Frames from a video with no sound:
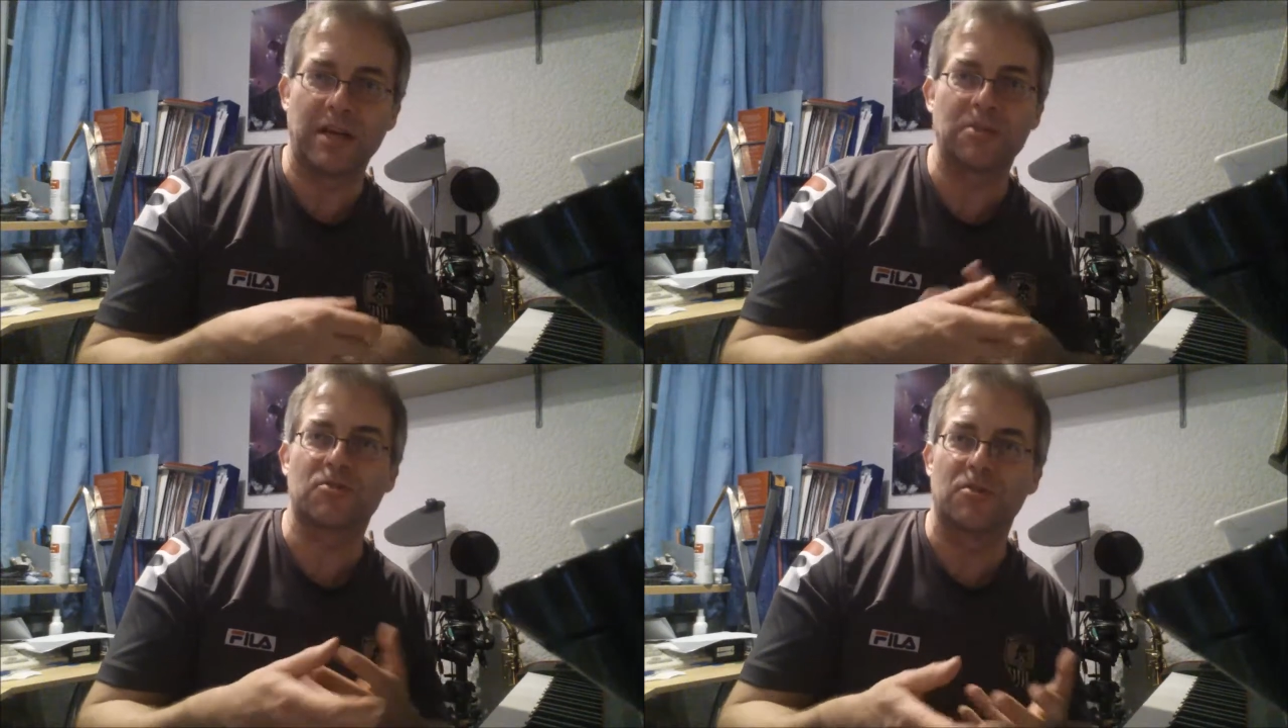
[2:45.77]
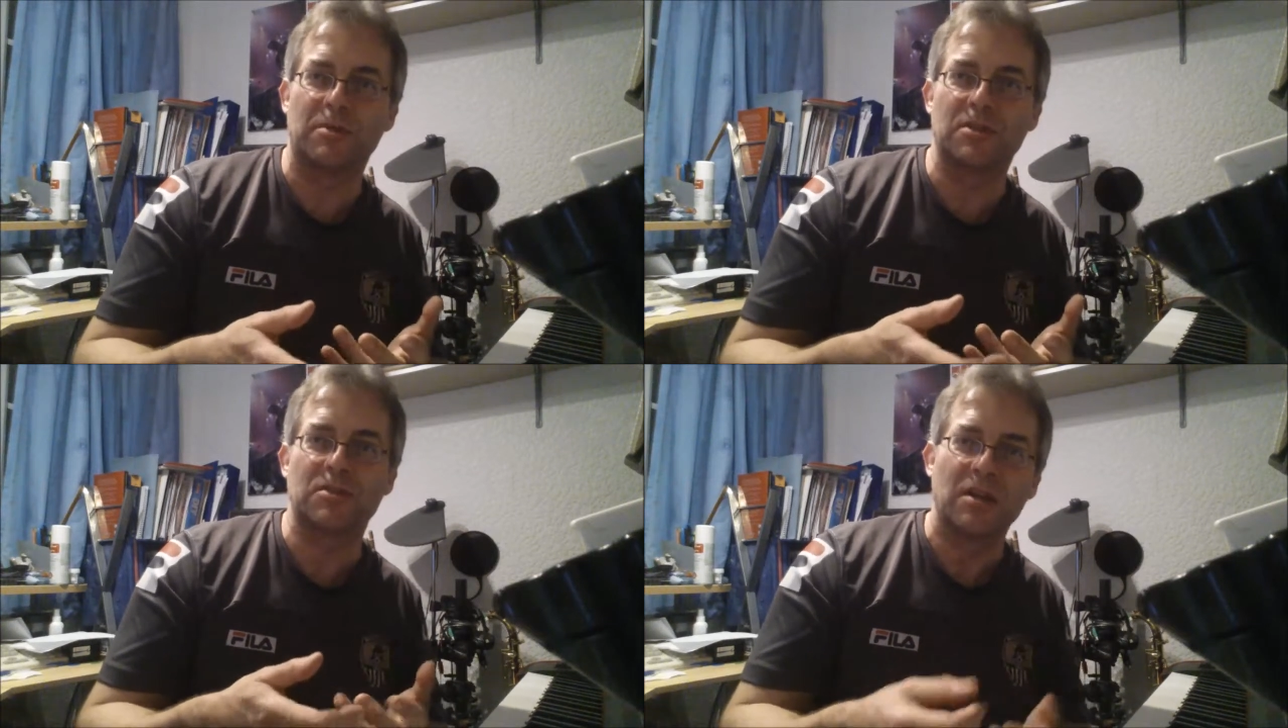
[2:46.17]

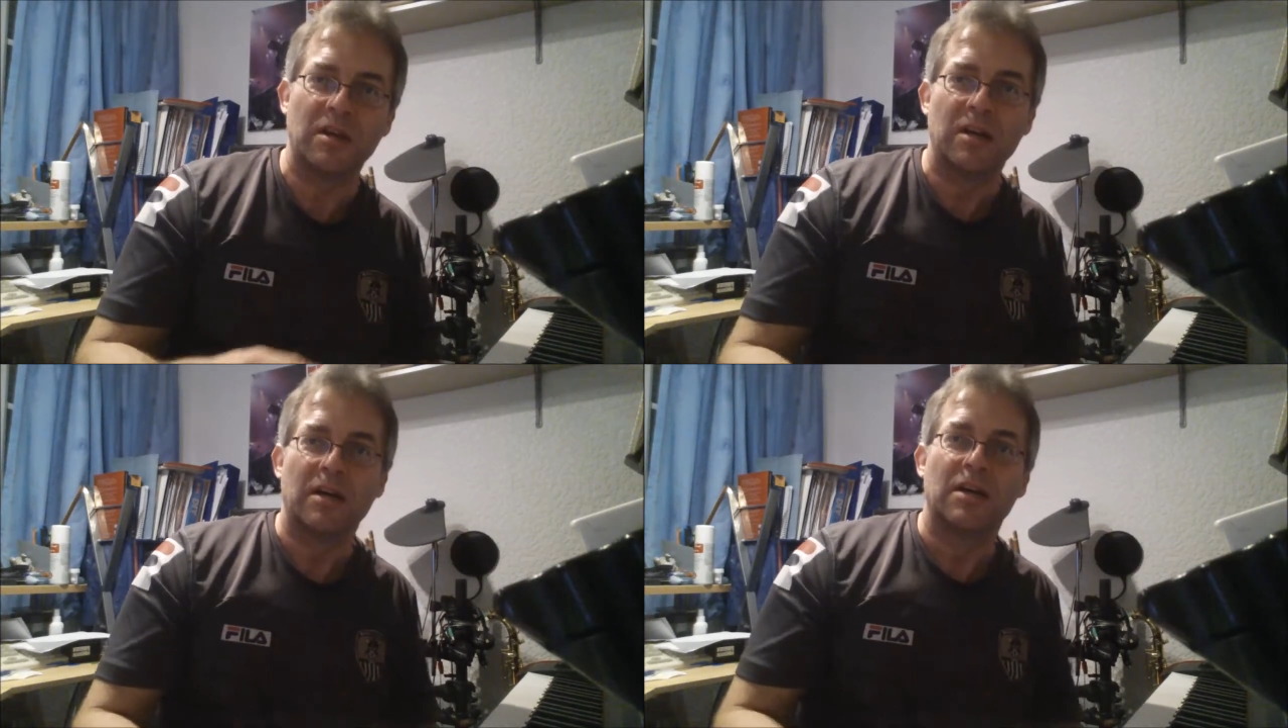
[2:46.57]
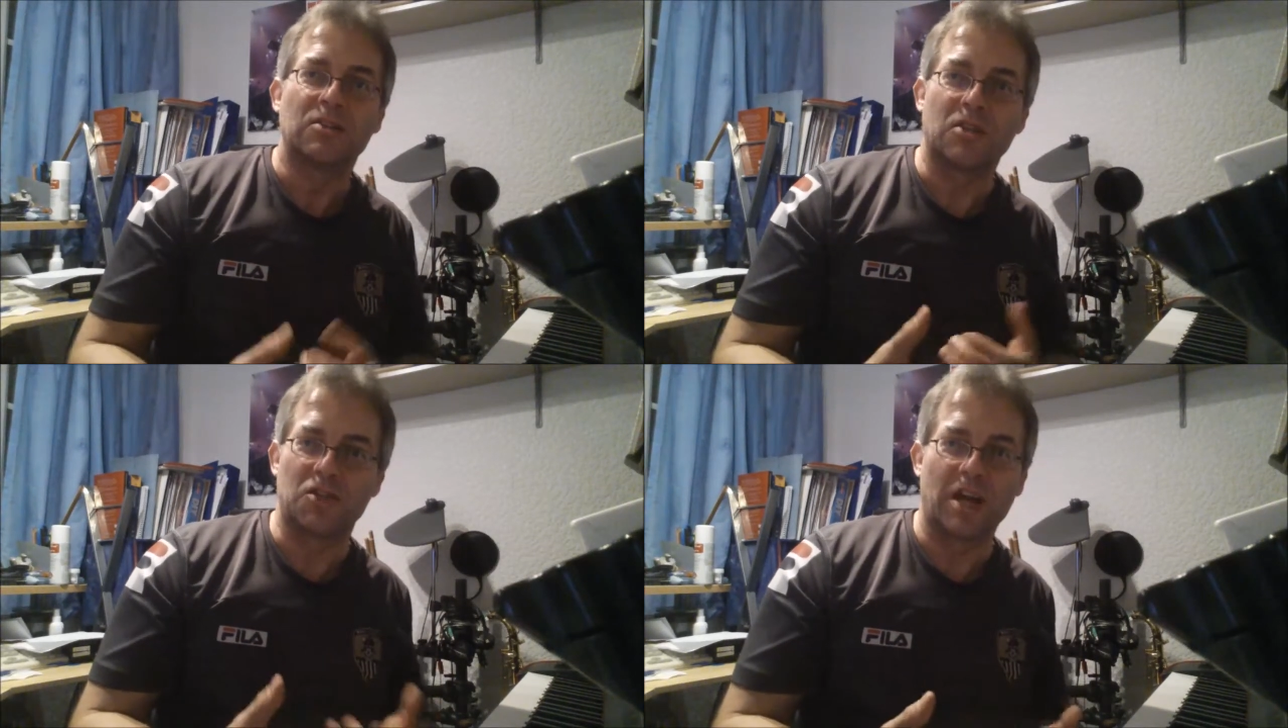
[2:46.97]
instruments
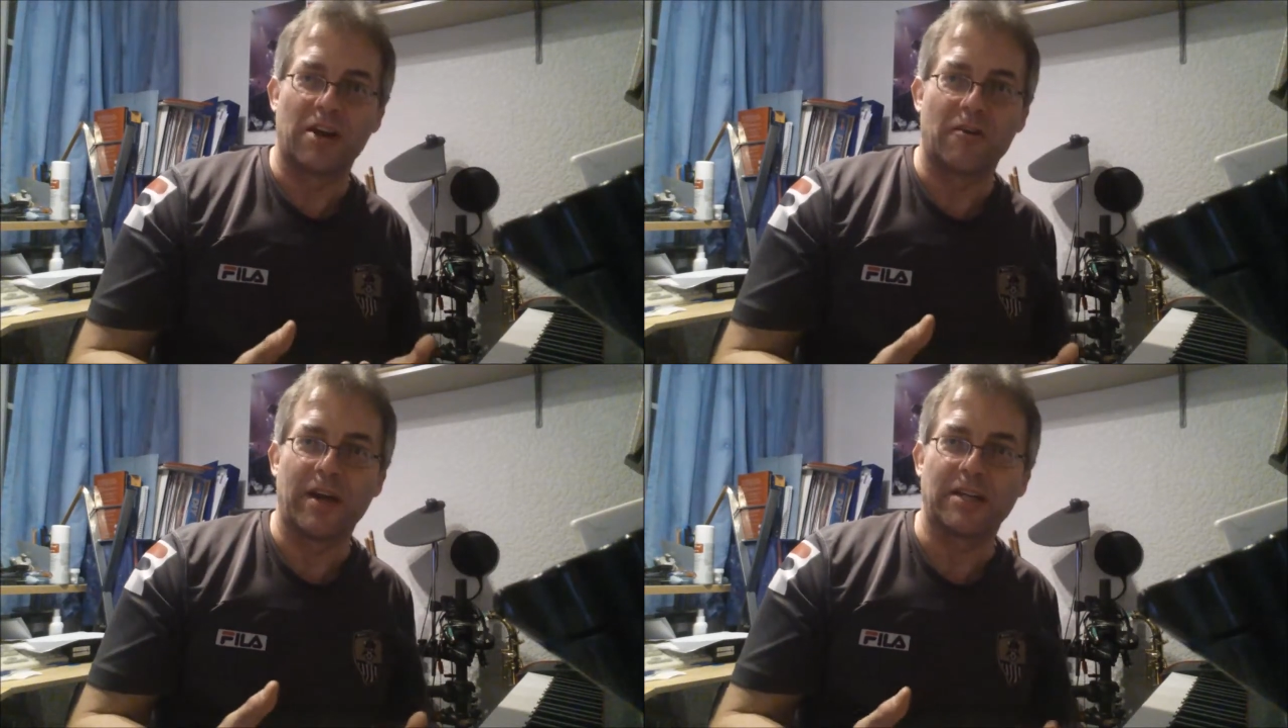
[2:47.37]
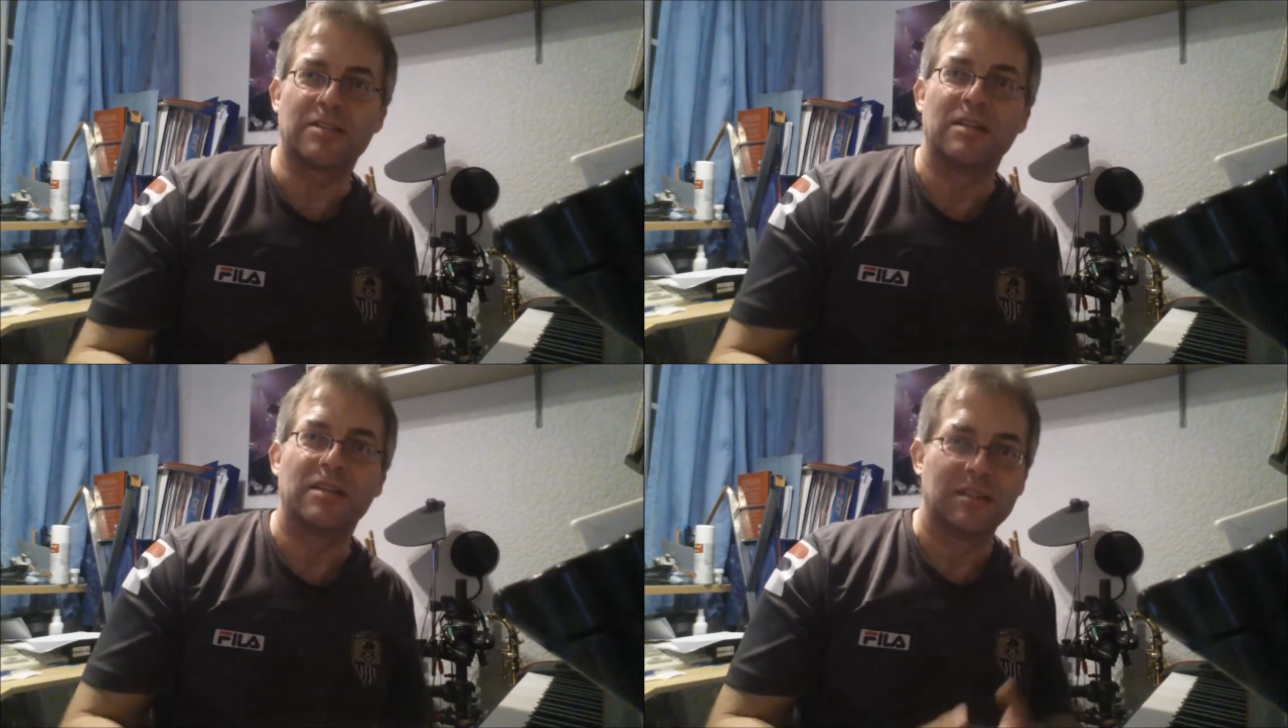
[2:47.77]
to
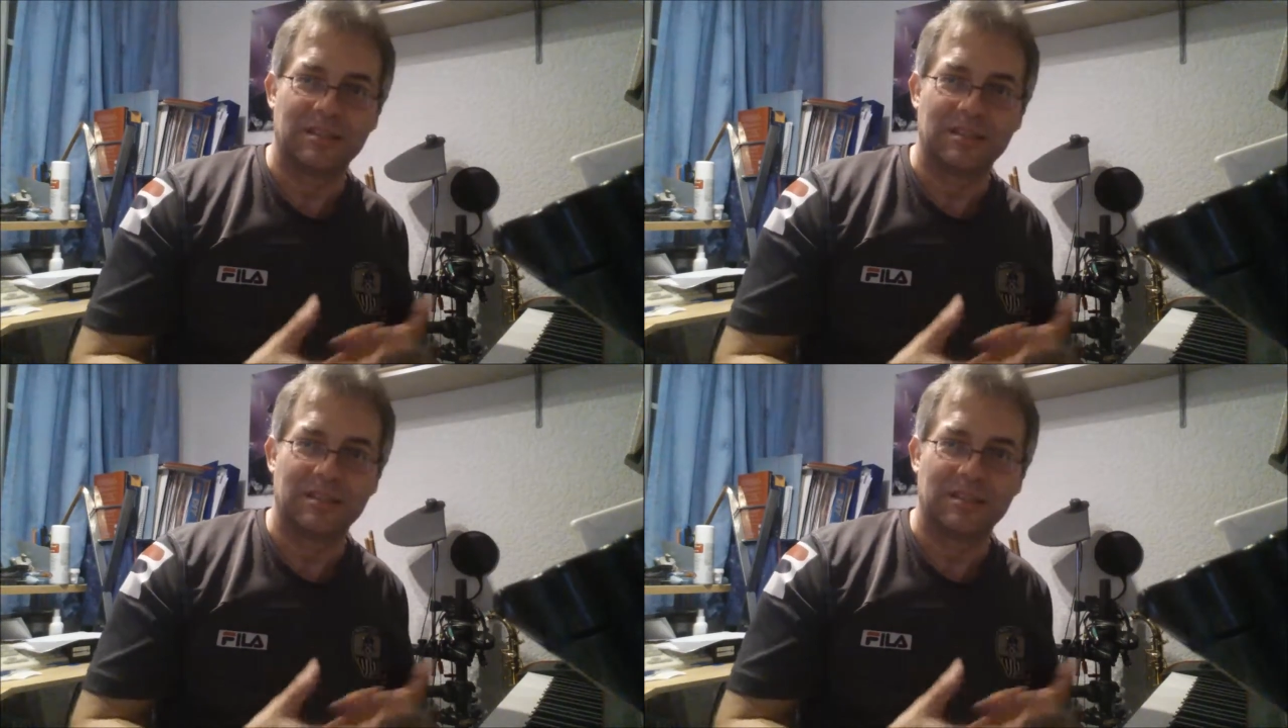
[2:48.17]
generate